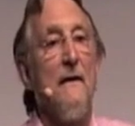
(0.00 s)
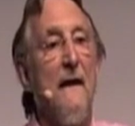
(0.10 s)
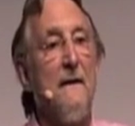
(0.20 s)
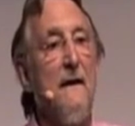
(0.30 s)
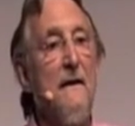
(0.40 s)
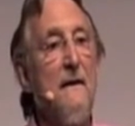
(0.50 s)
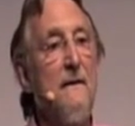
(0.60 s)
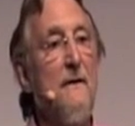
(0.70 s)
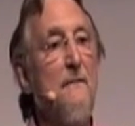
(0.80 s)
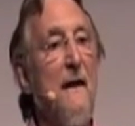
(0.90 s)
That
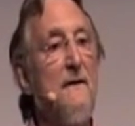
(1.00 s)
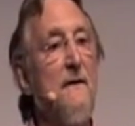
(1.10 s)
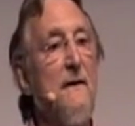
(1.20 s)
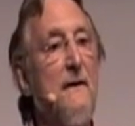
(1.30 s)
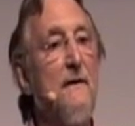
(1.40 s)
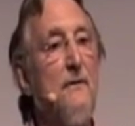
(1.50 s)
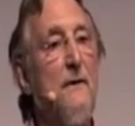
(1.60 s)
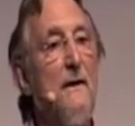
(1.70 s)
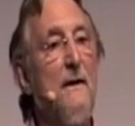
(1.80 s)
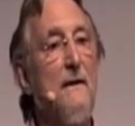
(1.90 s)
kind of imaginative
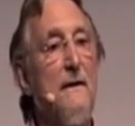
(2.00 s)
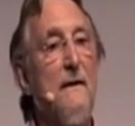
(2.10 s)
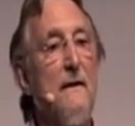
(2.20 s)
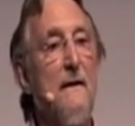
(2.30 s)
work